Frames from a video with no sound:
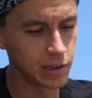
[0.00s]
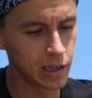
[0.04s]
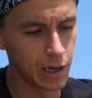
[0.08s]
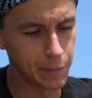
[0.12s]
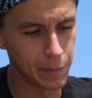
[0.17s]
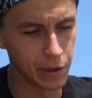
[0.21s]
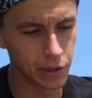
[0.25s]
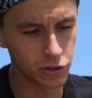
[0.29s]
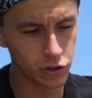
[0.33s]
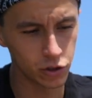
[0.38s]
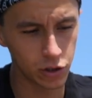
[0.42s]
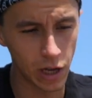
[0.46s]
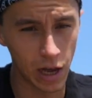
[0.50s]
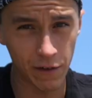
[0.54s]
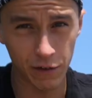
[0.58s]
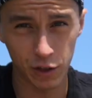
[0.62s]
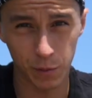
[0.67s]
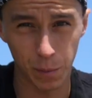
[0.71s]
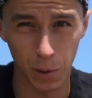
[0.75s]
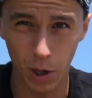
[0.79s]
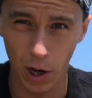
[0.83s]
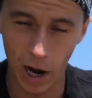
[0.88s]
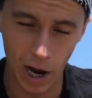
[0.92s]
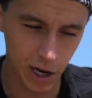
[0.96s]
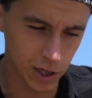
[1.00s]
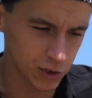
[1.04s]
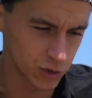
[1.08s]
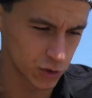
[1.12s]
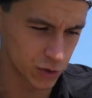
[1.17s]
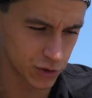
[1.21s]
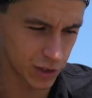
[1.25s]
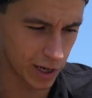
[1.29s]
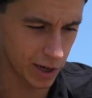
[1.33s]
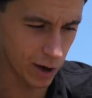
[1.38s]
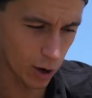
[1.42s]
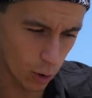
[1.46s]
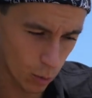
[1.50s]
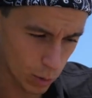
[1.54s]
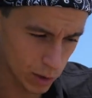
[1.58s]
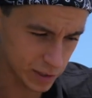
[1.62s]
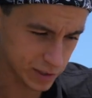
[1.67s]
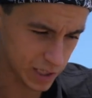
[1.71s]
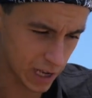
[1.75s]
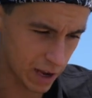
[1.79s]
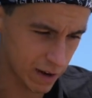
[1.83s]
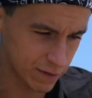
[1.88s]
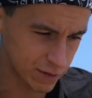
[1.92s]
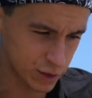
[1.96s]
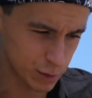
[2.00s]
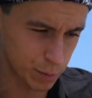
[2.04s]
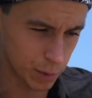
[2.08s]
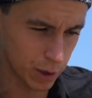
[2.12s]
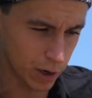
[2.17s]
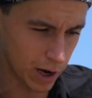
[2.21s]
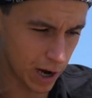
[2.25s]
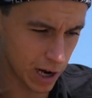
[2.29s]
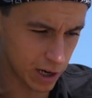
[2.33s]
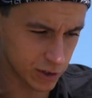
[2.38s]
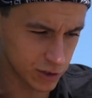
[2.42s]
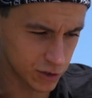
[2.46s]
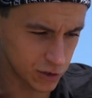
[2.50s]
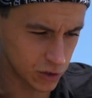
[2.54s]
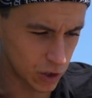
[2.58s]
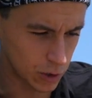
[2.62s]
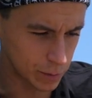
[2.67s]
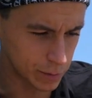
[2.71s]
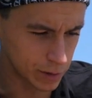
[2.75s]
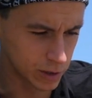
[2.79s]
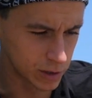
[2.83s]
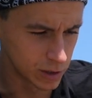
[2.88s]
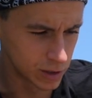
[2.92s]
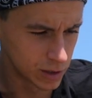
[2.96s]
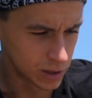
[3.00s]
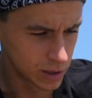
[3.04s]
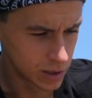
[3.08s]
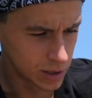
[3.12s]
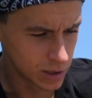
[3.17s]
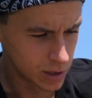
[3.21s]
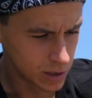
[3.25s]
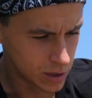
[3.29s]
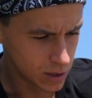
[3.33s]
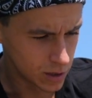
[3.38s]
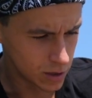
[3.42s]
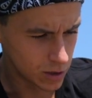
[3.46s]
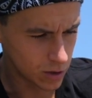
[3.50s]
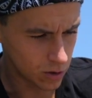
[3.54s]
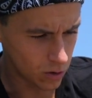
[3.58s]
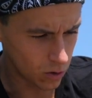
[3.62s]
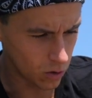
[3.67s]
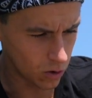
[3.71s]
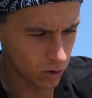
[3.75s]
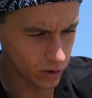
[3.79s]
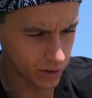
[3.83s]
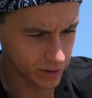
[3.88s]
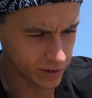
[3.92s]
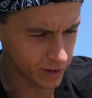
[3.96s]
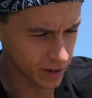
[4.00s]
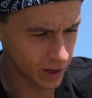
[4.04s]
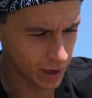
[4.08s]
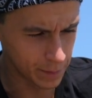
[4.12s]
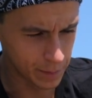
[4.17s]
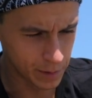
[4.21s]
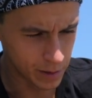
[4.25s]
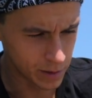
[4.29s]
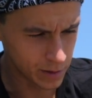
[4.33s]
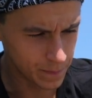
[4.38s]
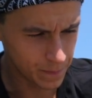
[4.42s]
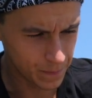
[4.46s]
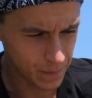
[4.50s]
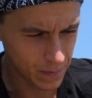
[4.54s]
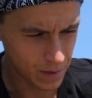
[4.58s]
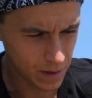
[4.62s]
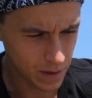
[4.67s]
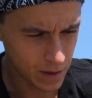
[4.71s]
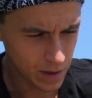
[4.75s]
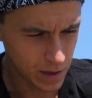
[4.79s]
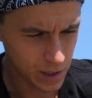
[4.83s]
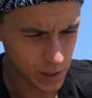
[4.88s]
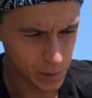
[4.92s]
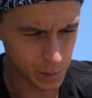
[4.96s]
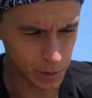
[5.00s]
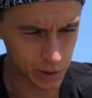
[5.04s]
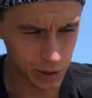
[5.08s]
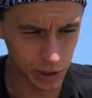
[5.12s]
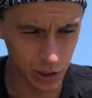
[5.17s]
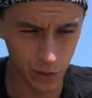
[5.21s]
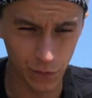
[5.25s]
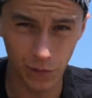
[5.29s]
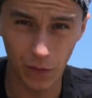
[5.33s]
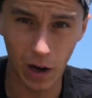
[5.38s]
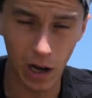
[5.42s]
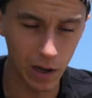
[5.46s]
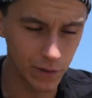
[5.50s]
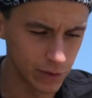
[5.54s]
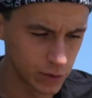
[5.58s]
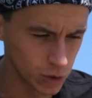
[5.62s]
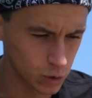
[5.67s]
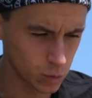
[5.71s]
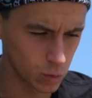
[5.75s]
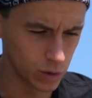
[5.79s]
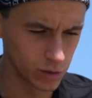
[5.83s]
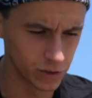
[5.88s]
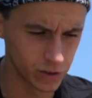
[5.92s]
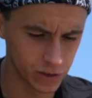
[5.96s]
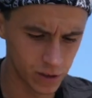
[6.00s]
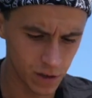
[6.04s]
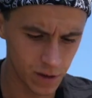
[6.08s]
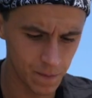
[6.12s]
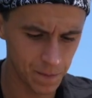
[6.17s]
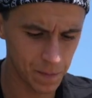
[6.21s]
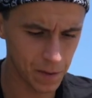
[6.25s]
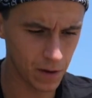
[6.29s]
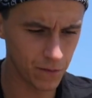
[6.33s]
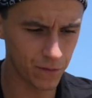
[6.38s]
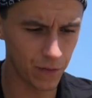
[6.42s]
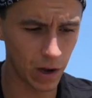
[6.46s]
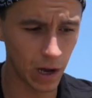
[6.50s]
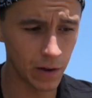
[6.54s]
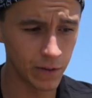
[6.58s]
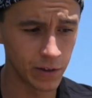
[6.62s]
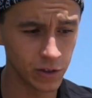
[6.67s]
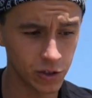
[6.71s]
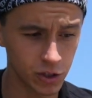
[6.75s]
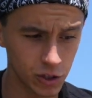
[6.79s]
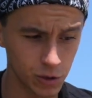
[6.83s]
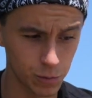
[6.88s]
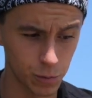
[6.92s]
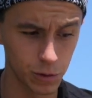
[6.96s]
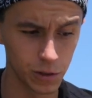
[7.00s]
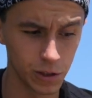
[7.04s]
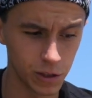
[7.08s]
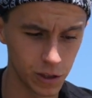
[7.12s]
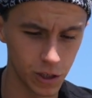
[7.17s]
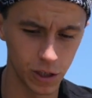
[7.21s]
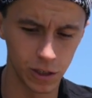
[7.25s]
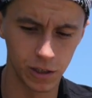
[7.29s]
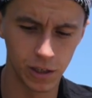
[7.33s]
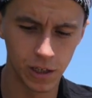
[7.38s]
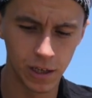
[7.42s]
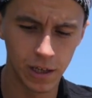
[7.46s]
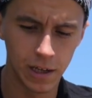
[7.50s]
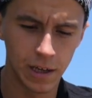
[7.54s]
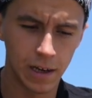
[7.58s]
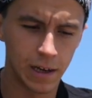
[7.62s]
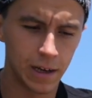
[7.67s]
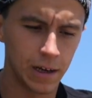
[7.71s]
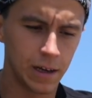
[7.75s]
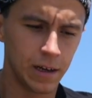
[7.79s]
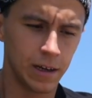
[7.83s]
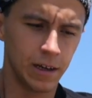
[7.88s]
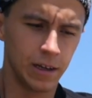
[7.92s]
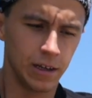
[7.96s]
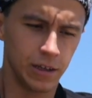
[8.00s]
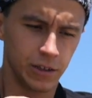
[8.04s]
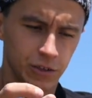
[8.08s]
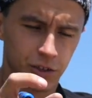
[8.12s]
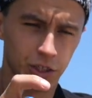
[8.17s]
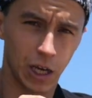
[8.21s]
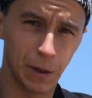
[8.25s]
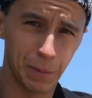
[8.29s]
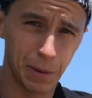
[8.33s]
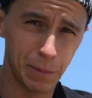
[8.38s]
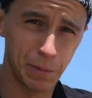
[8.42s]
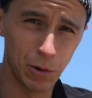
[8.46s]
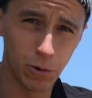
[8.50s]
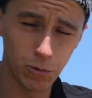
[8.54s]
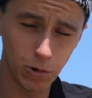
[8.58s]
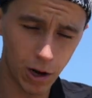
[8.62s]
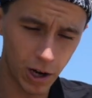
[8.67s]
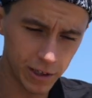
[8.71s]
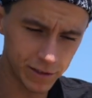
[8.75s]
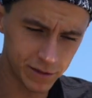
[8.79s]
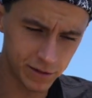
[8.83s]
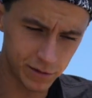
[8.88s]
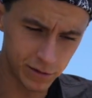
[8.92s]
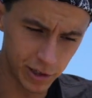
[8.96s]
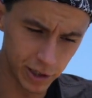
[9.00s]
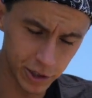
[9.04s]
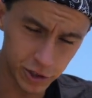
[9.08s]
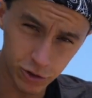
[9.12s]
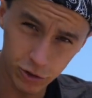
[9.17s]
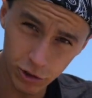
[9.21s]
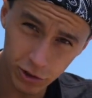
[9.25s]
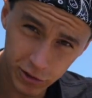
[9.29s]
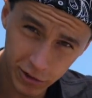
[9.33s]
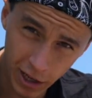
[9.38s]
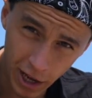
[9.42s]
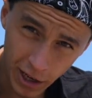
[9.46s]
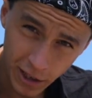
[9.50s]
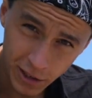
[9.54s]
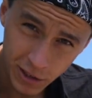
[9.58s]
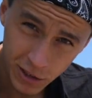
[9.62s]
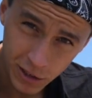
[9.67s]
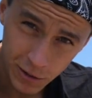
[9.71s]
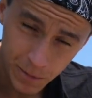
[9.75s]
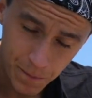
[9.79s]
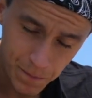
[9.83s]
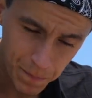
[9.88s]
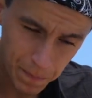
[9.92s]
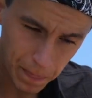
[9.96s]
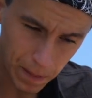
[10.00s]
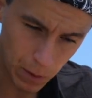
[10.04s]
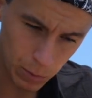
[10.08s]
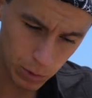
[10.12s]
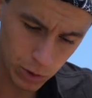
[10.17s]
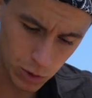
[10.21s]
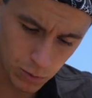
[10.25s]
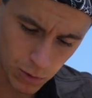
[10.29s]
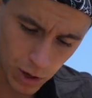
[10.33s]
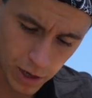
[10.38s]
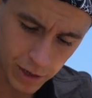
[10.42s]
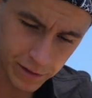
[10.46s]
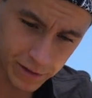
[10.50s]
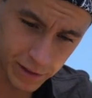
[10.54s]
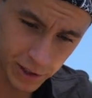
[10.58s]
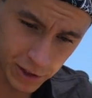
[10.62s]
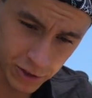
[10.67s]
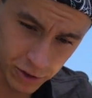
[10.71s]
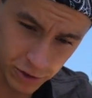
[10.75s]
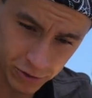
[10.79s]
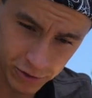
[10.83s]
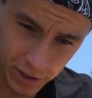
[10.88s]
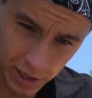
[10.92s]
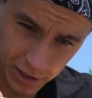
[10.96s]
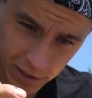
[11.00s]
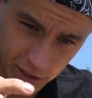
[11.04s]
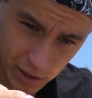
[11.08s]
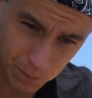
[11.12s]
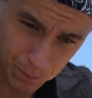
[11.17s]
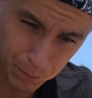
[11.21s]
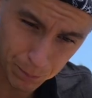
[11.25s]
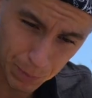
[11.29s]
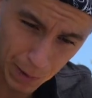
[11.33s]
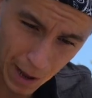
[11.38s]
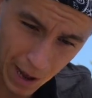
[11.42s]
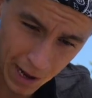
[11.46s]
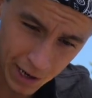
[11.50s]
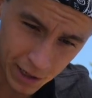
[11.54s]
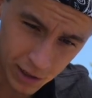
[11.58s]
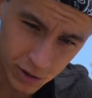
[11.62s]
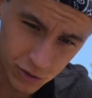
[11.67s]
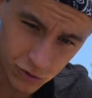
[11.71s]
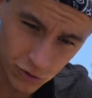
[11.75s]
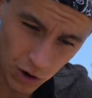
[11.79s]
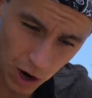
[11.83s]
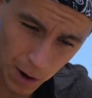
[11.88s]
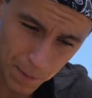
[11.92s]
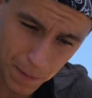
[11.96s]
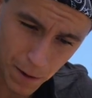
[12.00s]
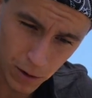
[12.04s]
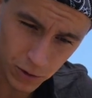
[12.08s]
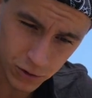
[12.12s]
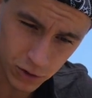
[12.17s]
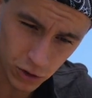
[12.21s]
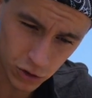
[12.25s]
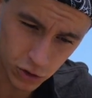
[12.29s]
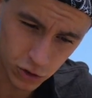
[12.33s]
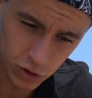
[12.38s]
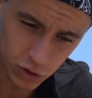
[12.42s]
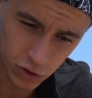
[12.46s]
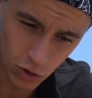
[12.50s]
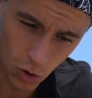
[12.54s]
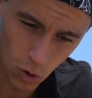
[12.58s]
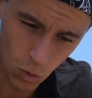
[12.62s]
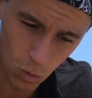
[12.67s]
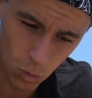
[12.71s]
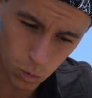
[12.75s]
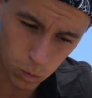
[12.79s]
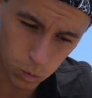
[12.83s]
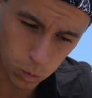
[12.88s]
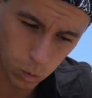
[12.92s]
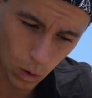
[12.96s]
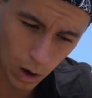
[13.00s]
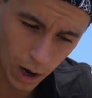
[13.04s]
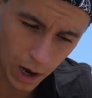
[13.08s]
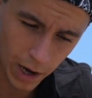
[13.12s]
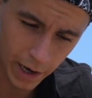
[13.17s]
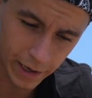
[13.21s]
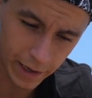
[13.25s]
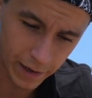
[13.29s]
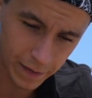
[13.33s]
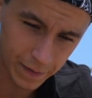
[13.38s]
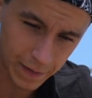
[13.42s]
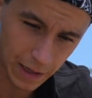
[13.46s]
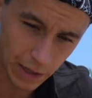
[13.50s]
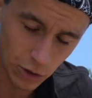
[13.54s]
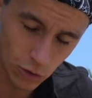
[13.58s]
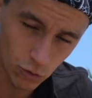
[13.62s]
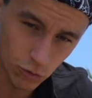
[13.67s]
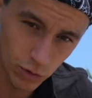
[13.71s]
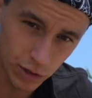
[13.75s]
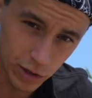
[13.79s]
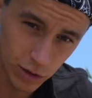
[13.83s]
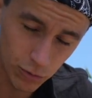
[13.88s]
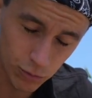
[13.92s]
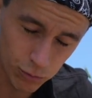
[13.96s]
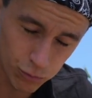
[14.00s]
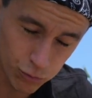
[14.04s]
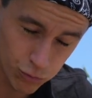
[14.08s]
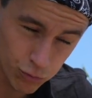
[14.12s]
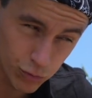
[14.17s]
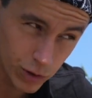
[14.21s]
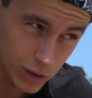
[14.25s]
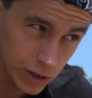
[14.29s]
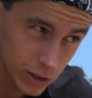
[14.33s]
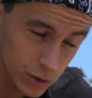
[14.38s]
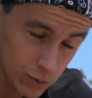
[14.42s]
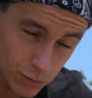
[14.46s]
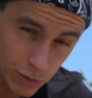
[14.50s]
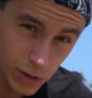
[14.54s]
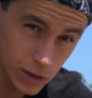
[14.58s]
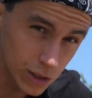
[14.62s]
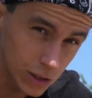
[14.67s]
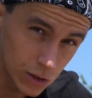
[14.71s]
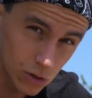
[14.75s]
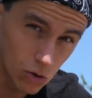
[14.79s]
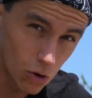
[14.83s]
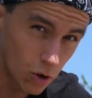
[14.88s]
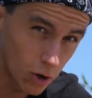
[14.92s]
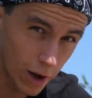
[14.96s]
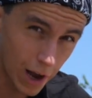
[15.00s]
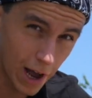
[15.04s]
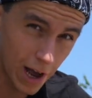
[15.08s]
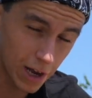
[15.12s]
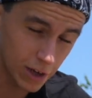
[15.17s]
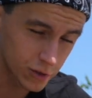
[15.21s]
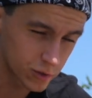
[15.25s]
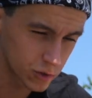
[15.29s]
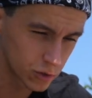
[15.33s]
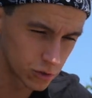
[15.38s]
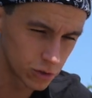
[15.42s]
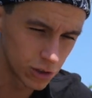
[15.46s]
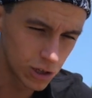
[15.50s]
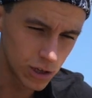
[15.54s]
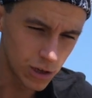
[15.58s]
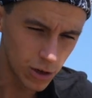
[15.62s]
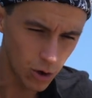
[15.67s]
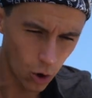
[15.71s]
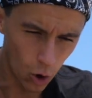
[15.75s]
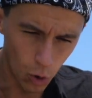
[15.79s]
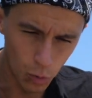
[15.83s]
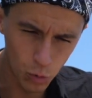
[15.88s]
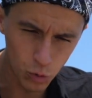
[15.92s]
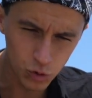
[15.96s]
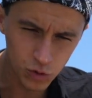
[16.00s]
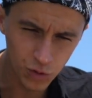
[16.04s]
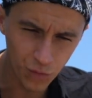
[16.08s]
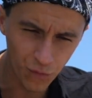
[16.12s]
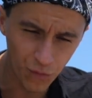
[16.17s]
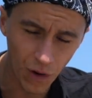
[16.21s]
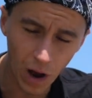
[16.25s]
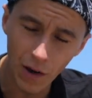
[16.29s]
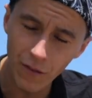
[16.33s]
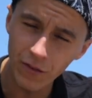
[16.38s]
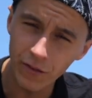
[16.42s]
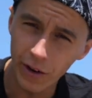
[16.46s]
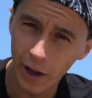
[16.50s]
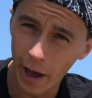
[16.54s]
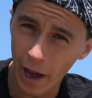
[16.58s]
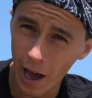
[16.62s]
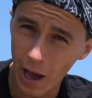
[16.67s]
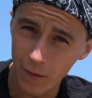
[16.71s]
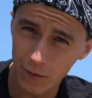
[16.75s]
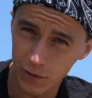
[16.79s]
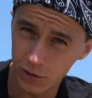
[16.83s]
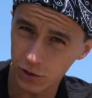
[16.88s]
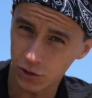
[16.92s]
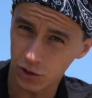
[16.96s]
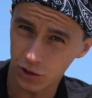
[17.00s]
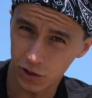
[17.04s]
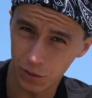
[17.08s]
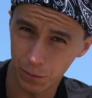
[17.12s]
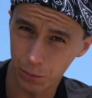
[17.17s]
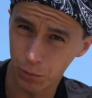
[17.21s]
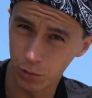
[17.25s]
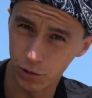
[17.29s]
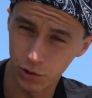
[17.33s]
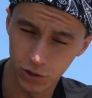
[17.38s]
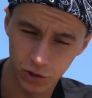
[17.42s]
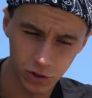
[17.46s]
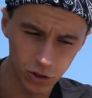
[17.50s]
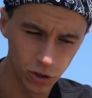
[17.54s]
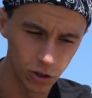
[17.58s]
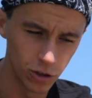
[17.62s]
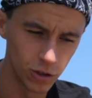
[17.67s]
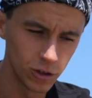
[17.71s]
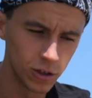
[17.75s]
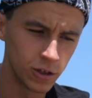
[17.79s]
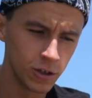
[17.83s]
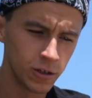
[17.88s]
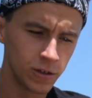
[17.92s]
Make sure you have spare axles. I always have spare axles on me all the time, especially the 5-inch ones. 5 inch is really good. Some people ride district decks, and when you ride a district deck, the back dropouts are so wide that you need a really, really long axle. Almost 5.5 inches, I'm pretty sure.